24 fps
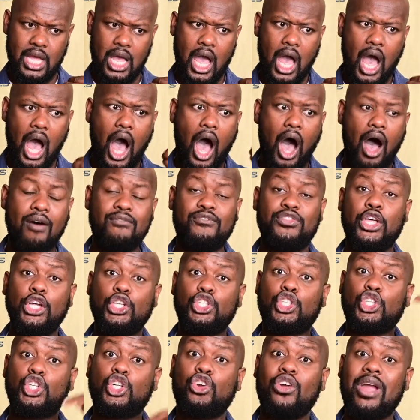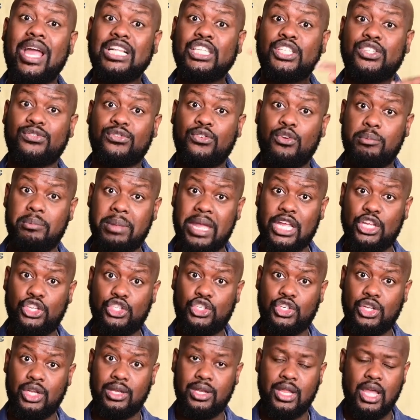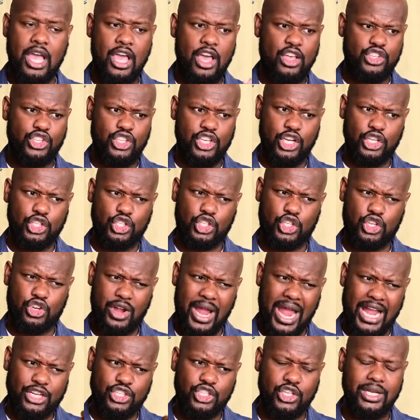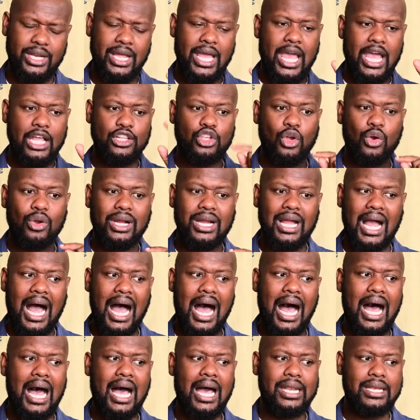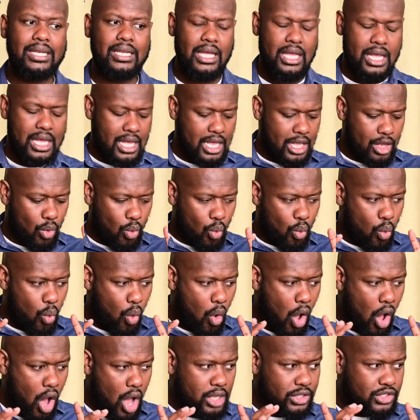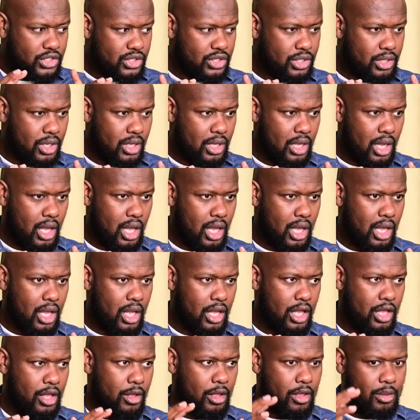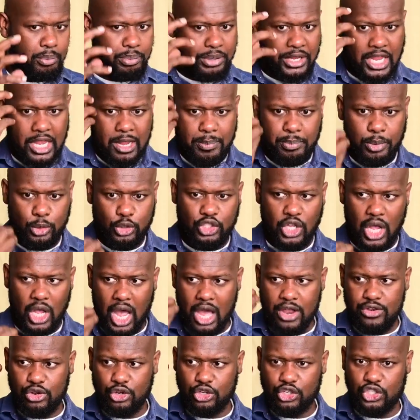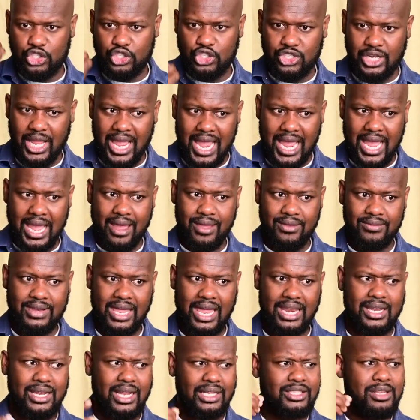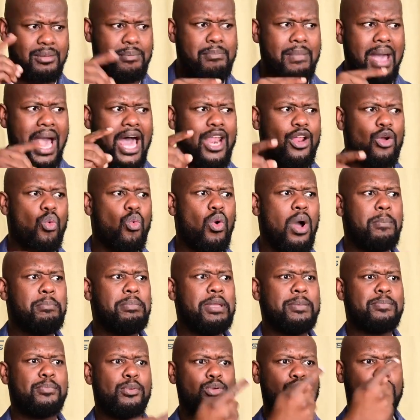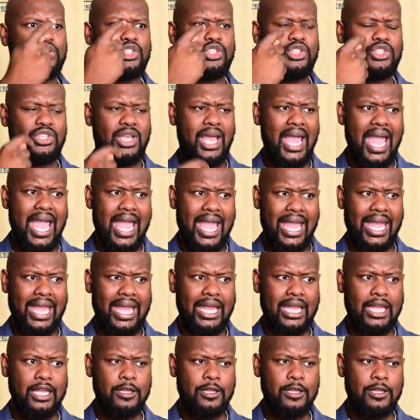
of the transformation is an attraction. And so God wants people to understand that it doesn't matter what people say,